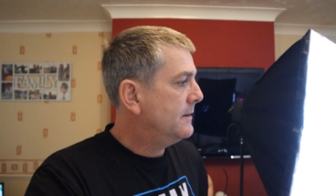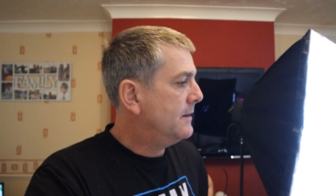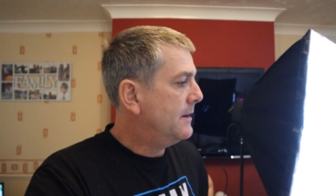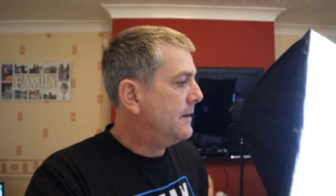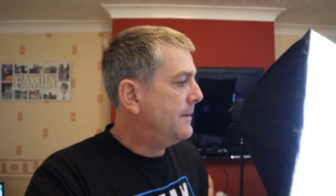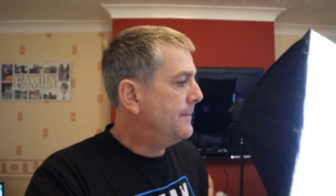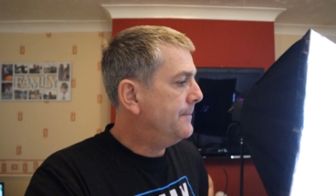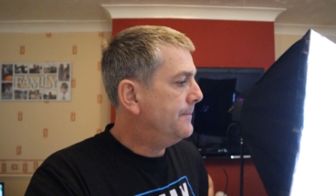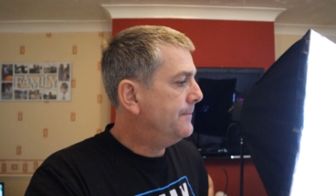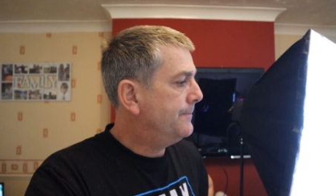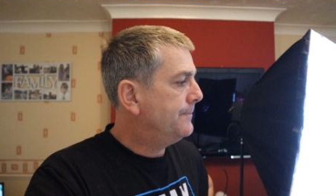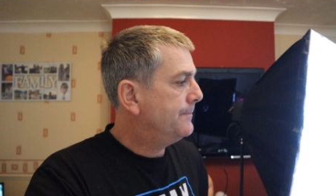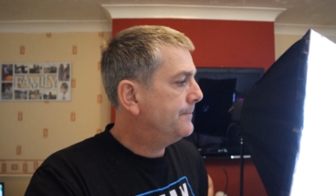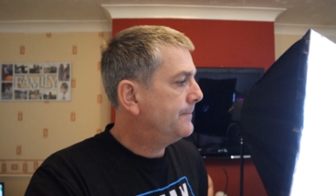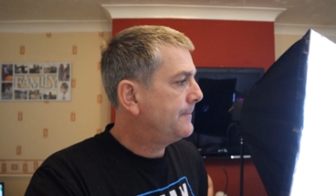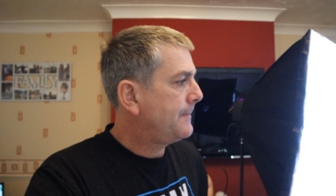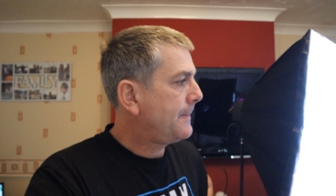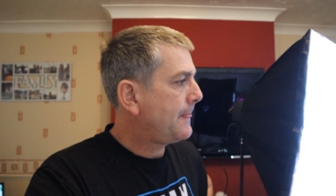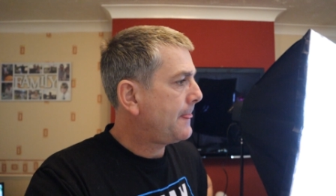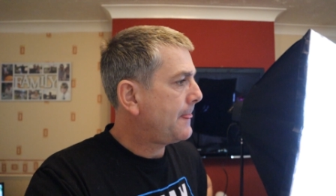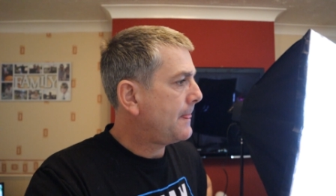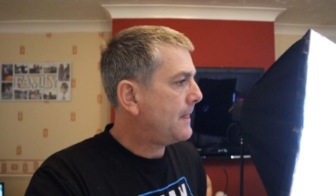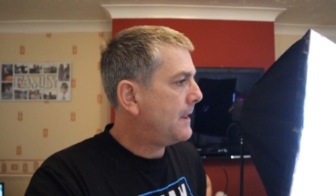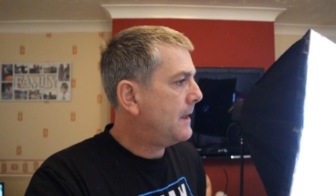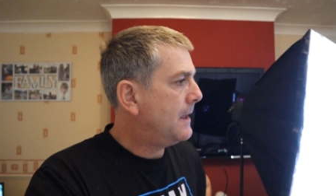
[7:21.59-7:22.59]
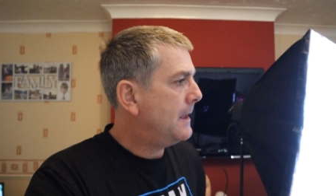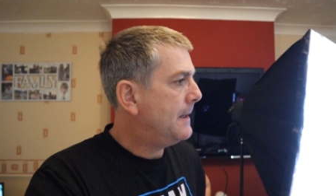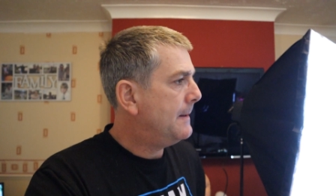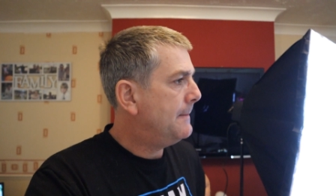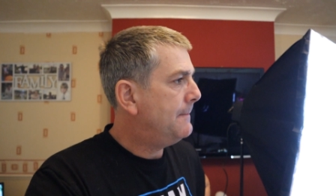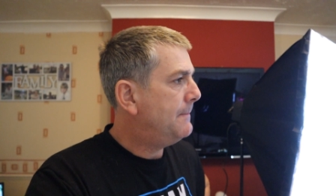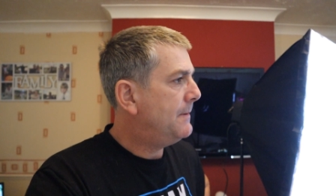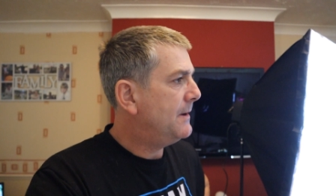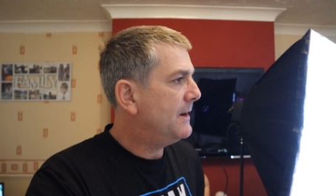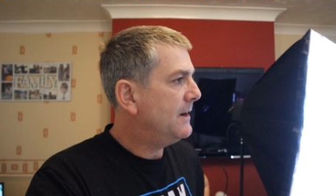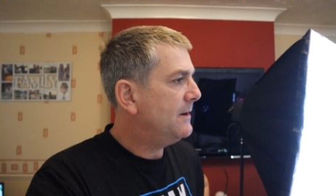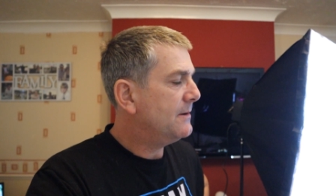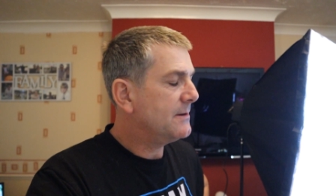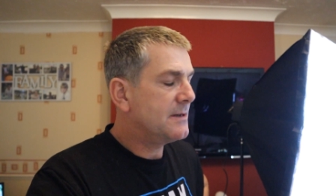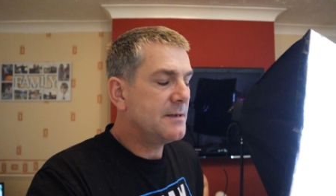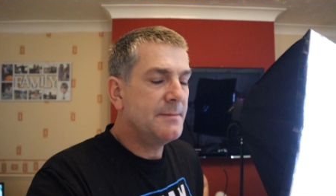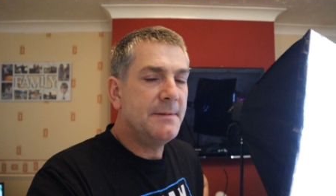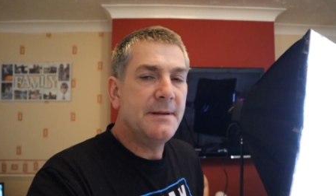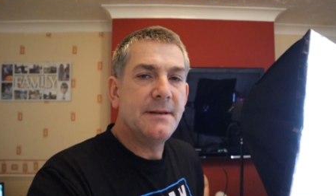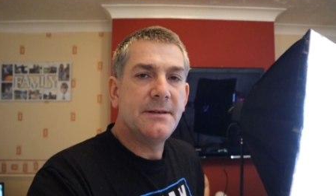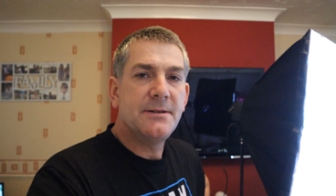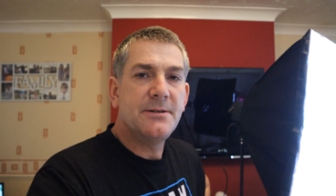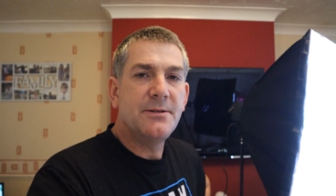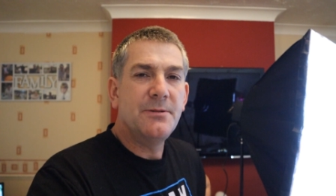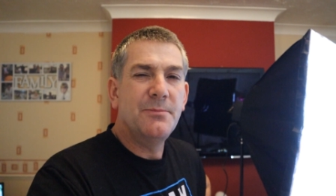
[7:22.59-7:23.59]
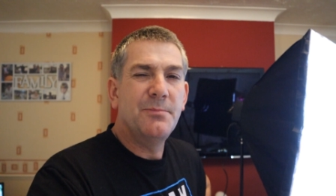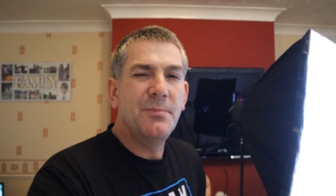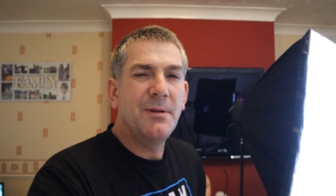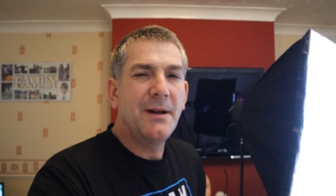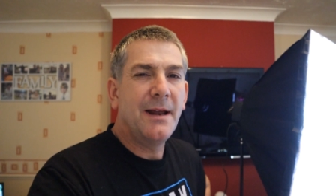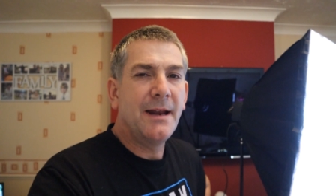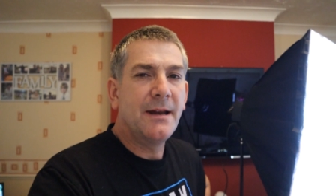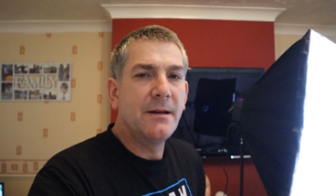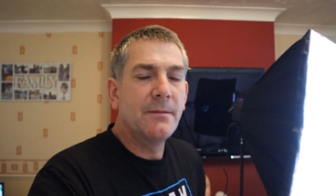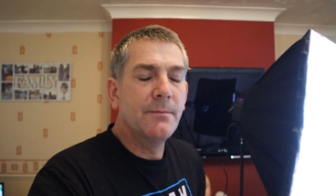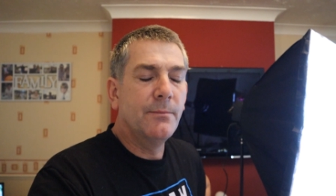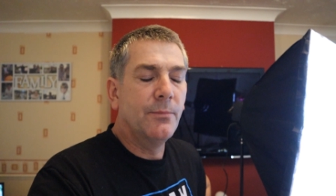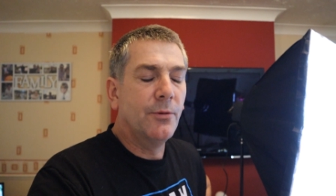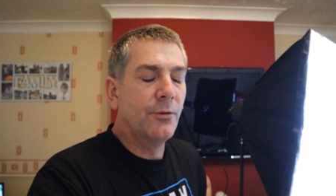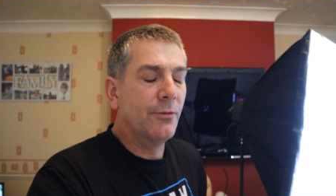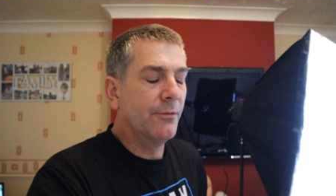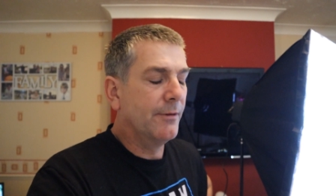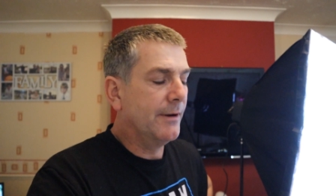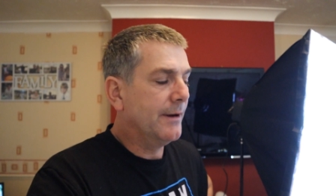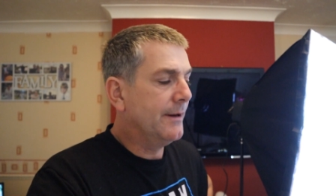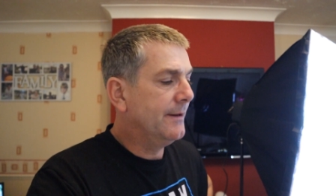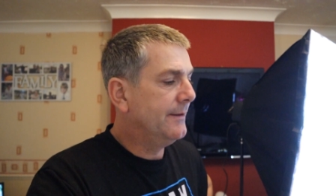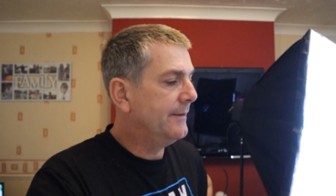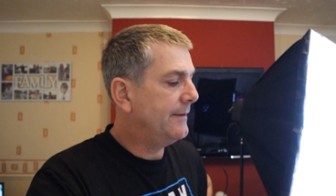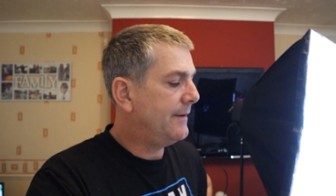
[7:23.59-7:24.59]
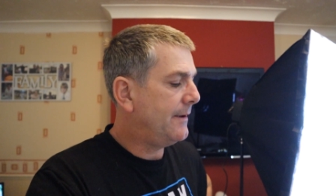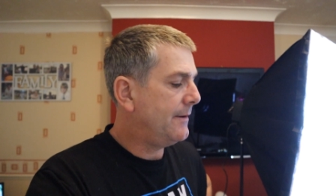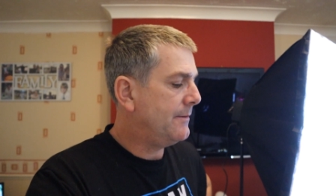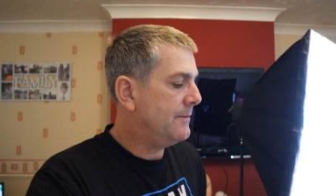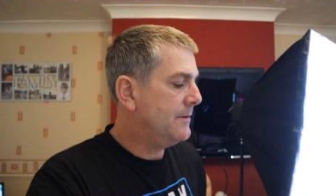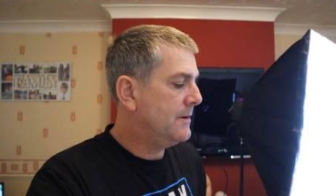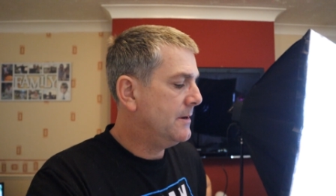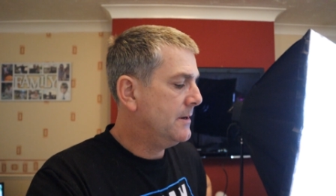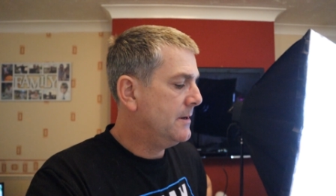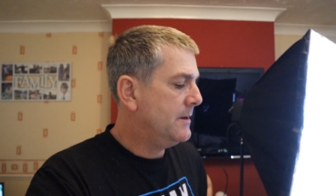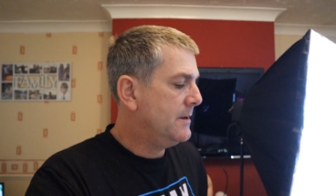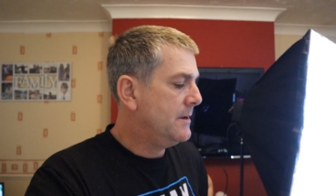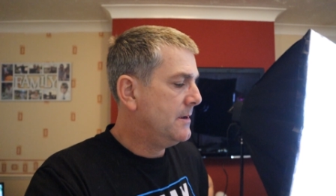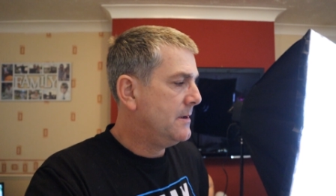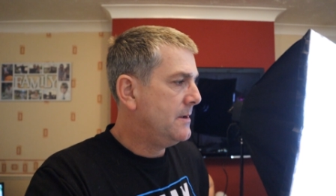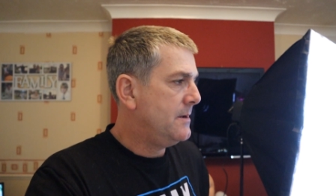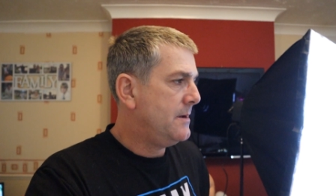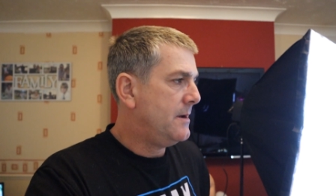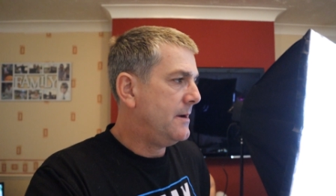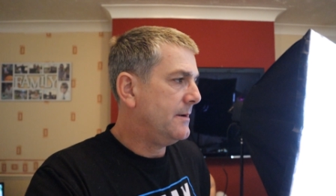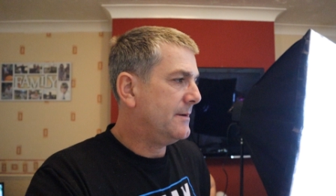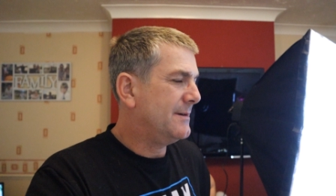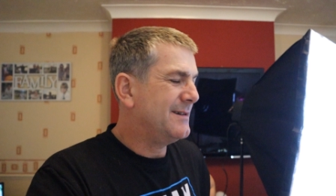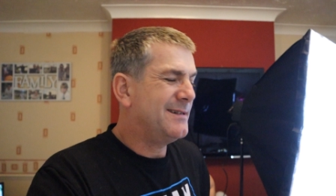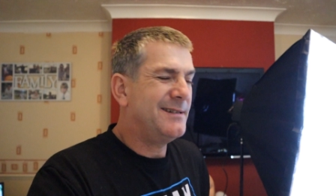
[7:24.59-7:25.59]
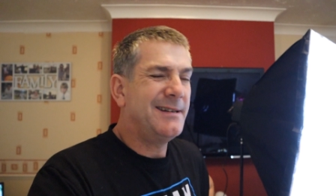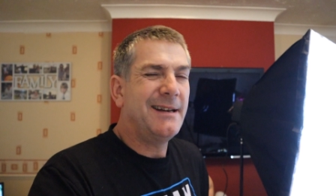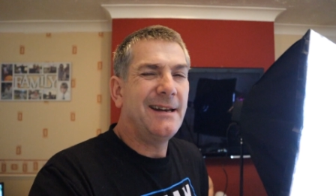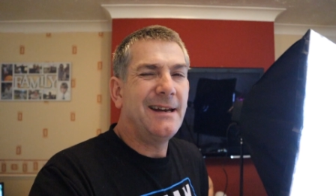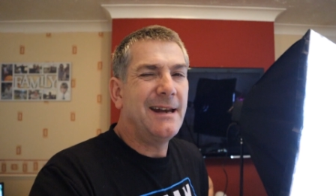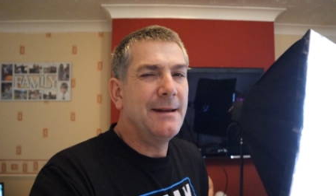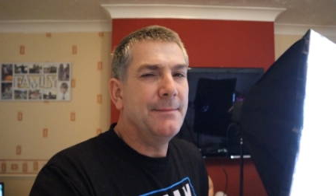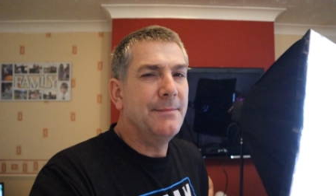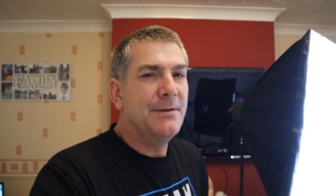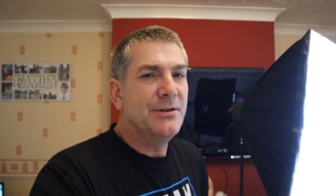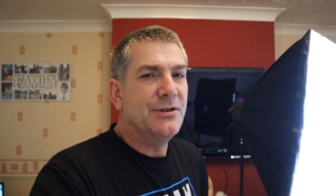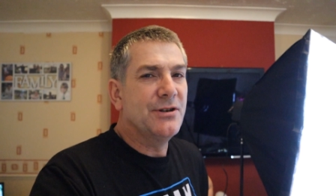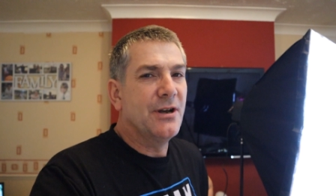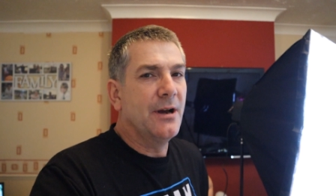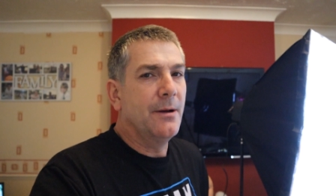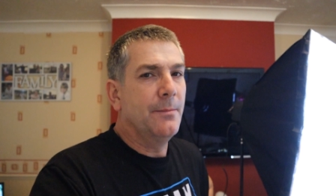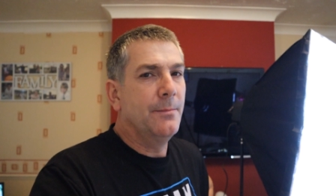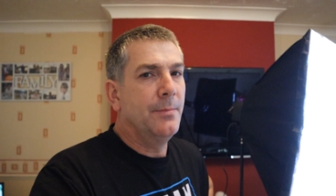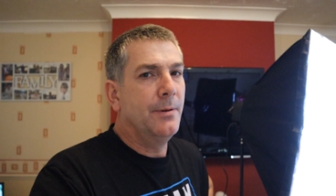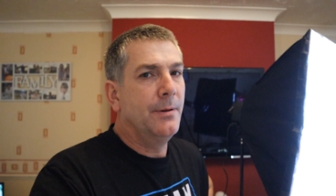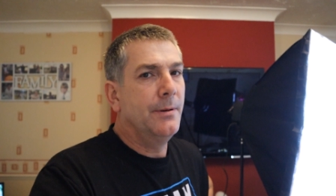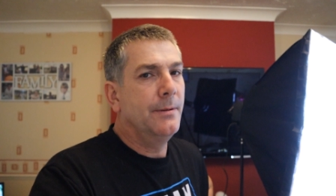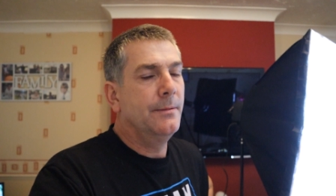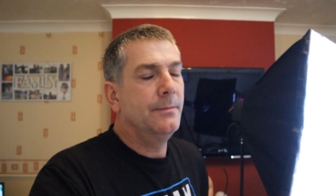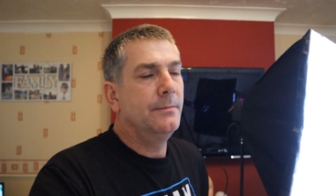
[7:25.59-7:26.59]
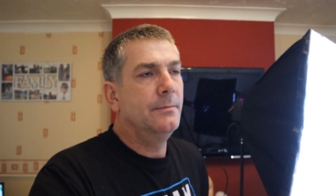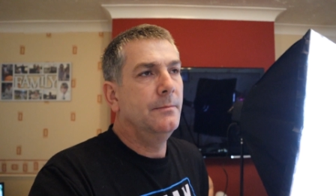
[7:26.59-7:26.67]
but it looks a bit too plain and boring, so I'm going to stick the image up,